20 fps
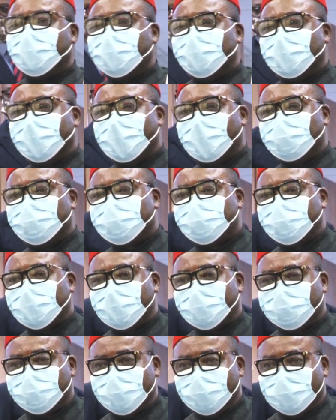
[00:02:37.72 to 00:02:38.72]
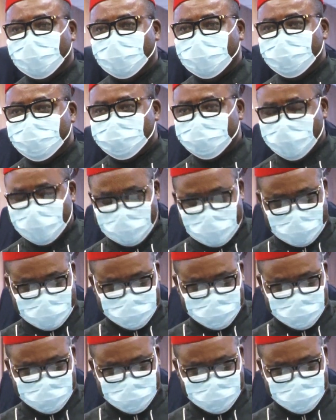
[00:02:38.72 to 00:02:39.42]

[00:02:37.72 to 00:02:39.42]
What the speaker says: With the approval of Mr.